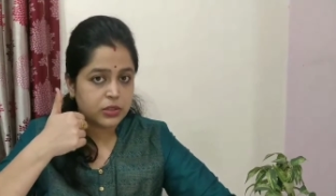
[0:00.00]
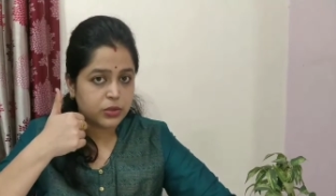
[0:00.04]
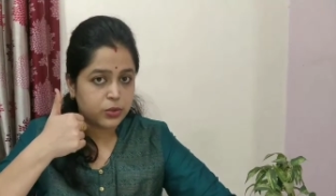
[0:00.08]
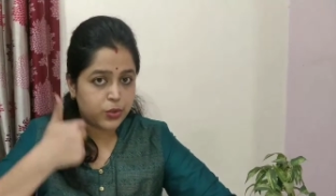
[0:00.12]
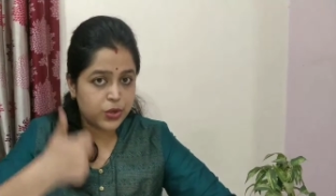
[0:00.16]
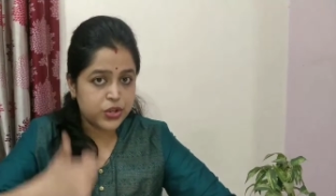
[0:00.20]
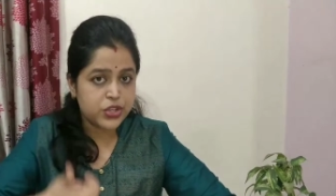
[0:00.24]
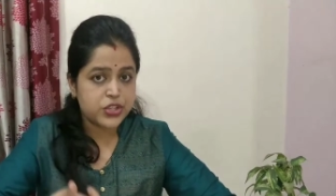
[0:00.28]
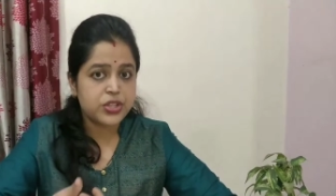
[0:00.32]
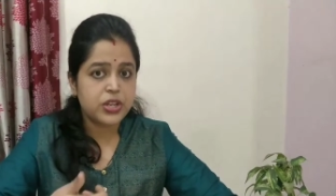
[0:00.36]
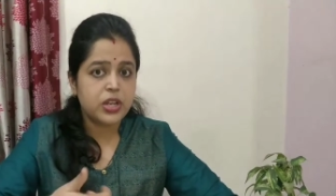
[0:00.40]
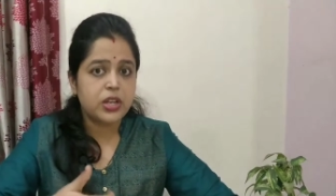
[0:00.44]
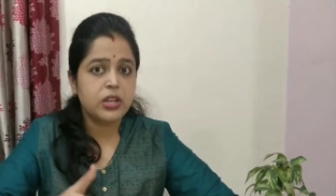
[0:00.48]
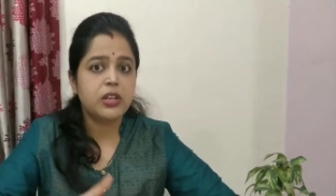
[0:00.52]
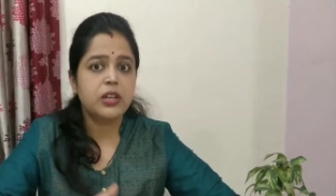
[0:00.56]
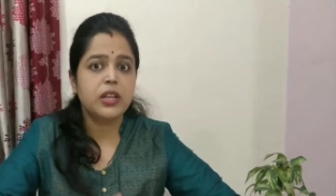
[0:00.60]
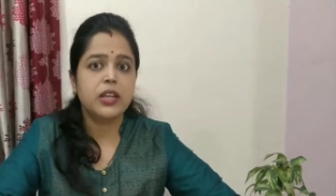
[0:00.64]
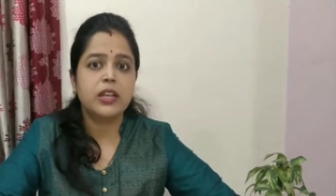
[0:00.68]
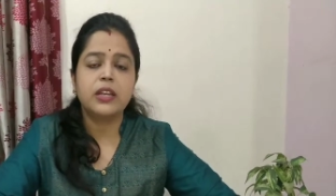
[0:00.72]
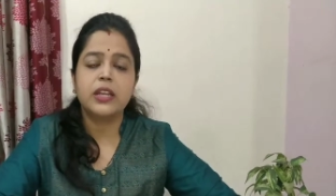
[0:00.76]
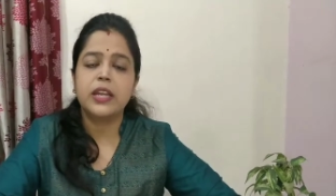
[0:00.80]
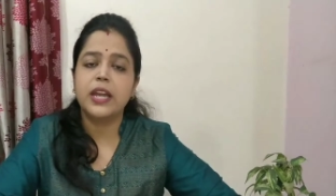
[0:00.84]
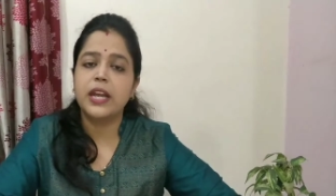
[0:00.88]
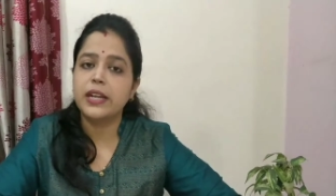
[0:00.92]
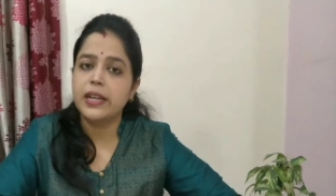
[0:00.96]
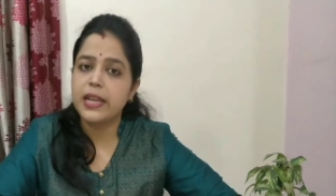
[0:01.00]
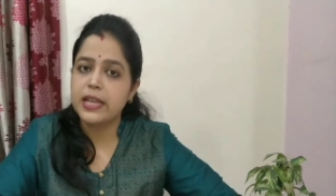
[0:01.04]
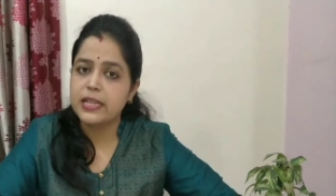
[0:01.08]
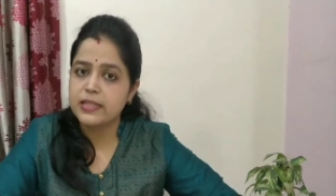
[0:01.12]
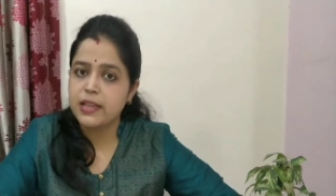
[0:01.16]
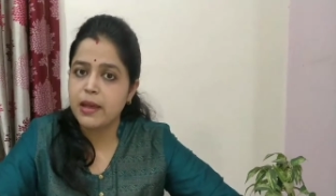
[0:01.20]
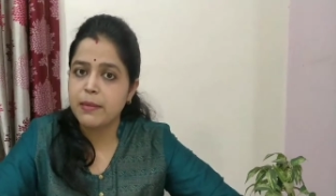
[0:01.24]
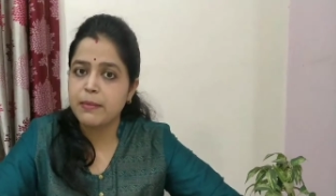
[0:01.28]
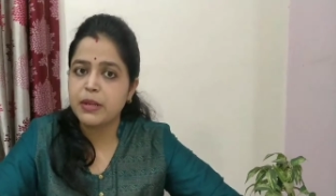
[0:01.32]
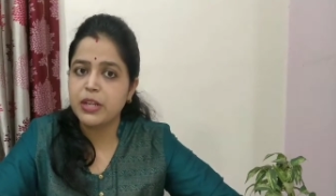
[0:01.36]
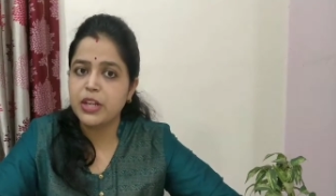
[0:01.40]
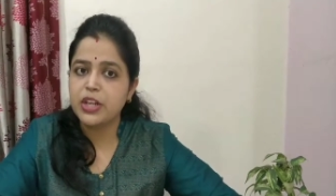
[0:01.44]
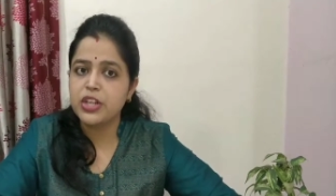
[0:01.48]
question in GATE
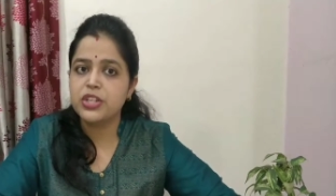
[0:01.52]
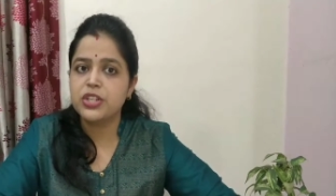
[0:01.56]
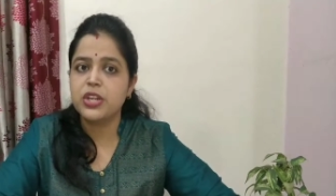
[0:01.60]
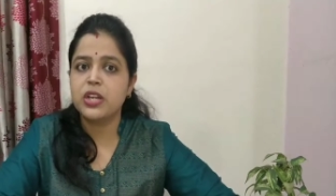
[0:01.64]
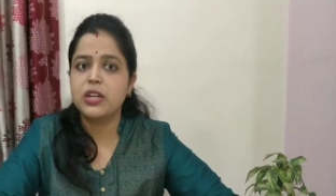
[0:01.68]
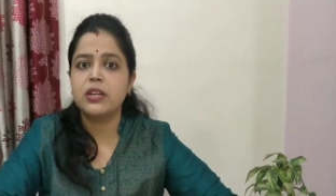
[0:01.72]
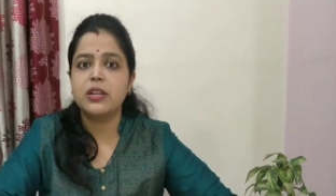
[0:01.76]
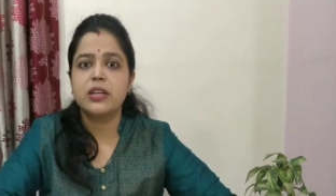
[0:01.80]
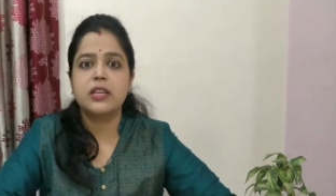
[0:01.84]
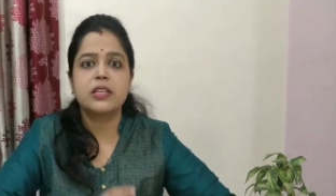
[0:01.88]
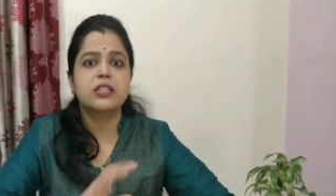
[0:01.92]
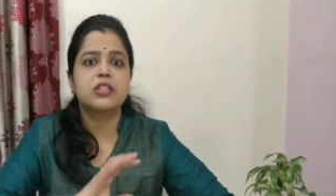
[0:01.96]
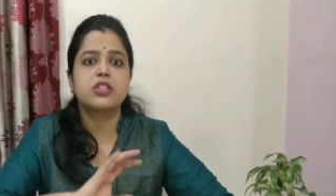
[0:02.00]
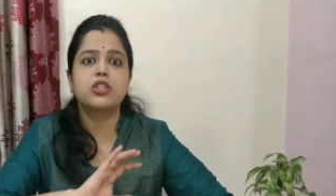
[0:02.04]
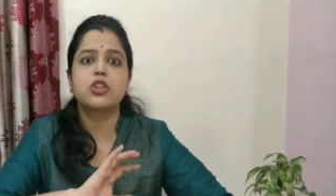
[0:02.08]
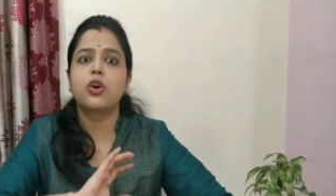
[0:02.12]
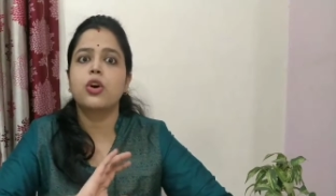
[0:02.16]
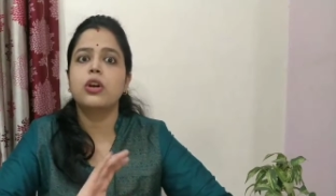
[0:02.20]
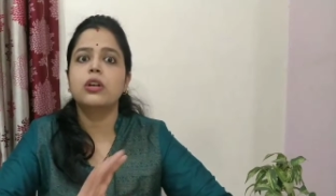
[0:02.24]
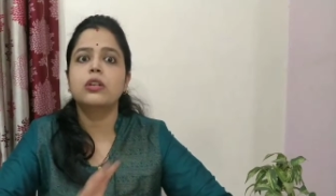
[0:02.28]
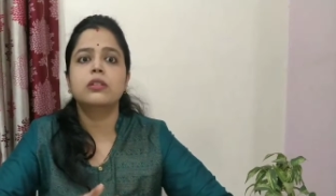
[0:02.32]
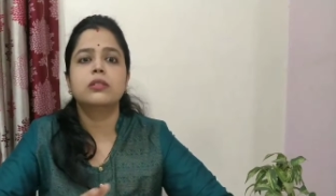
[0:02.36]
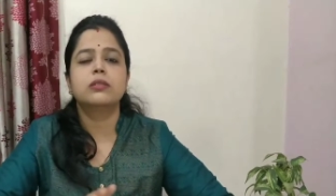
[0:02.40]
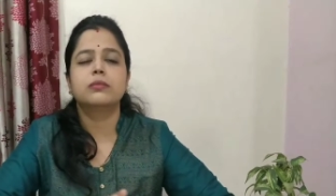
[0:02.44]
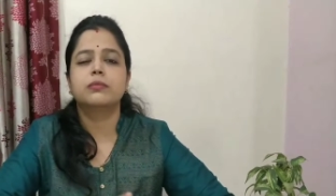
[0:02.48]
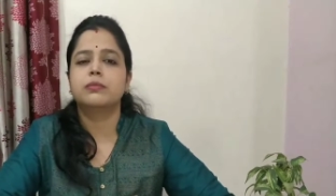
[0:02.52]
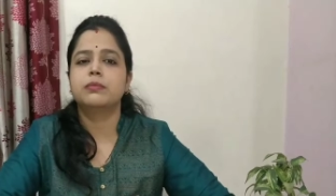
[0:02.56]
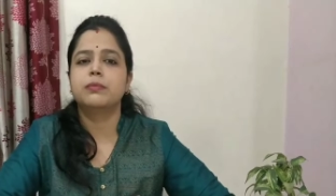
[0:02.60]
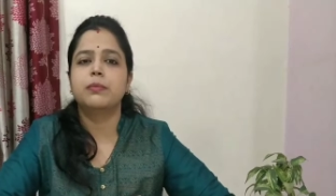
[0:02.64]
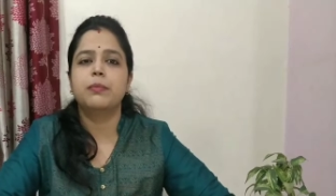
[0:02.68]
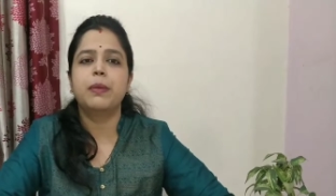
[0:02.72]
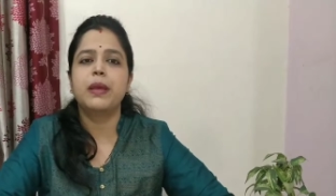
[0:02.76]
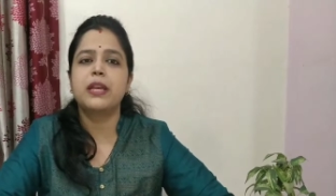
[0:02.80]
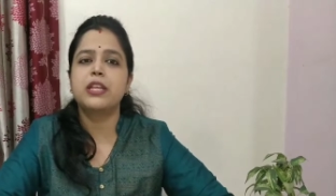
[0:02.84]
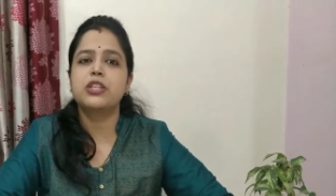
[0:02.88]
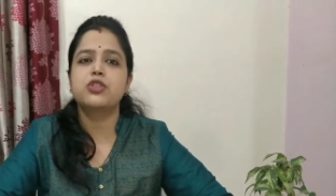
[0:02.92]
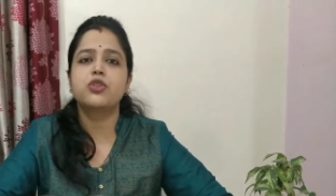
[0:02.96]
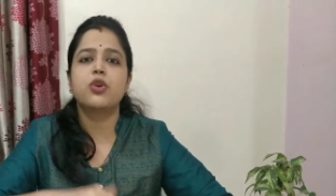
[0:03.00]
examination is not
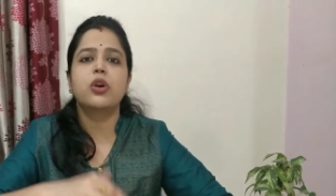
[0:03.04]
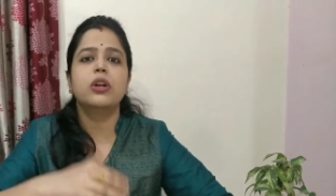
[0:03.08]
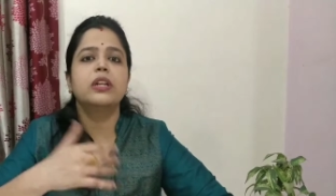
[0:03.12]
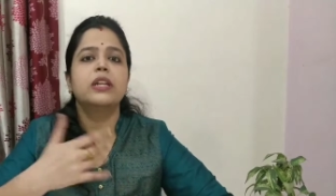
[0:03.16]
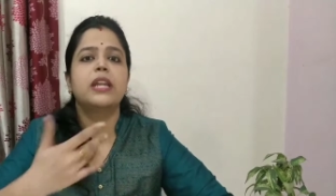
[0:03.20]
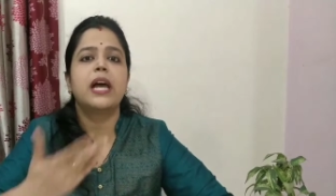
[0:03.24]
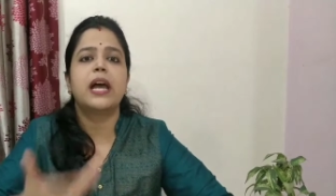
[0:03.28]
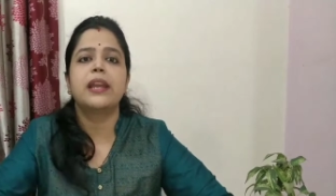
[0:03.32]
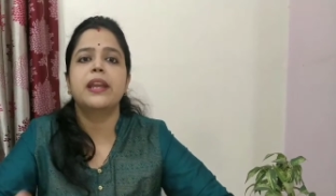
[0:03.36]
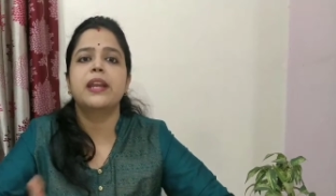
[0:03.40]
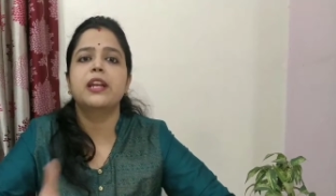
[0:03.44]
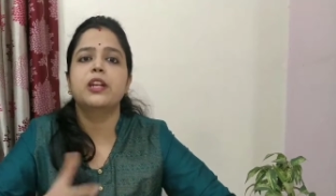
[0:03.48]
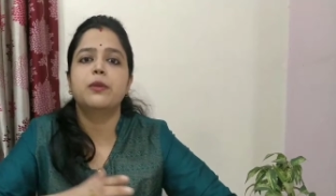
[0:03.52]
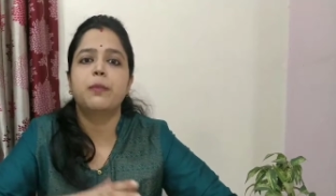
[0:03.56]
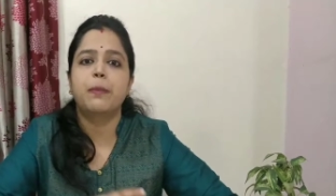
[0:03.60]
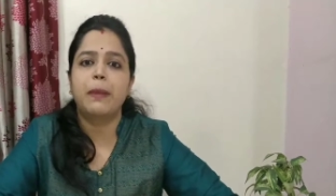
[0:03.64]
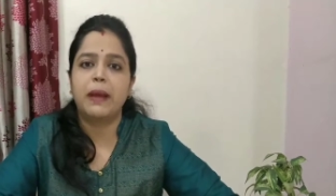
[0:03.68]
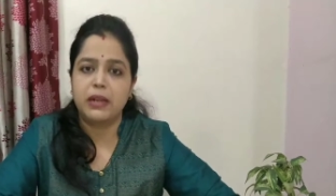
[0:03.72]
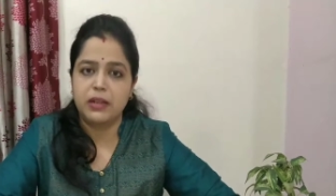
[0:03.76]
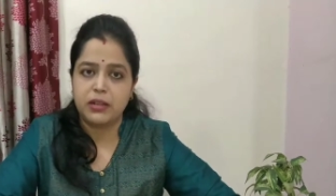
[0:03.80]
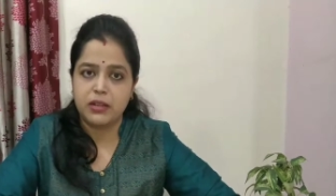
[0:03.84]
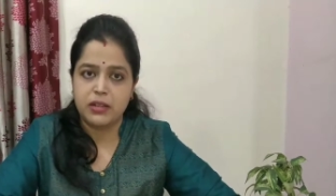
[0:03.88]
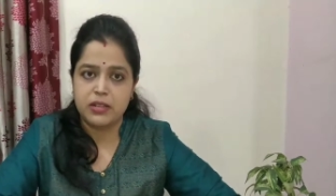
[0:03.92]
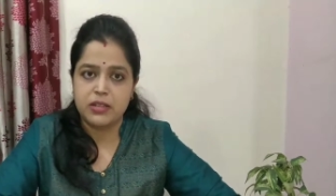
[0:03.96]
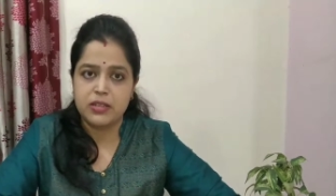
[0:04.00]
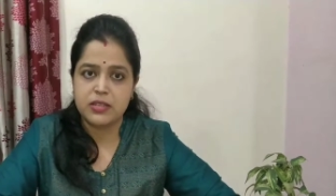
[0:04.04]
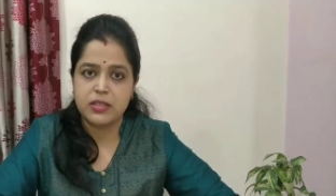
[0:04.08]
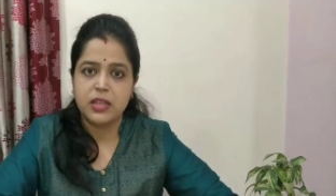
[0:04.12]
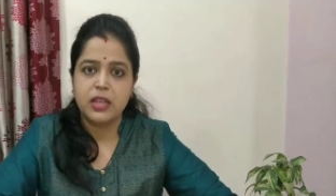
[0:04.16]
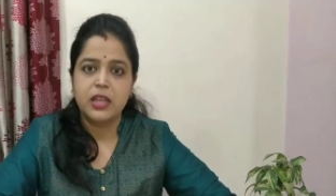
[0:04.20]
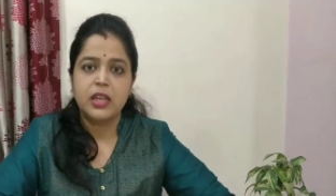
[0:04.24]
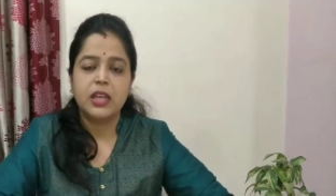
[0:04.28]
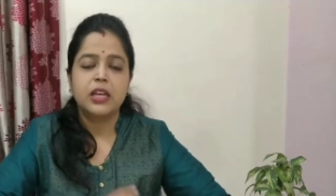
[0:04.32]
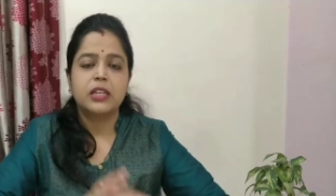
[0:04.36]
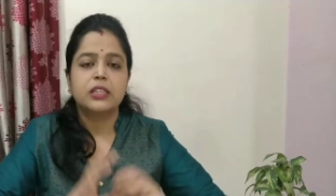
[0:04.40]
based on direct patterns.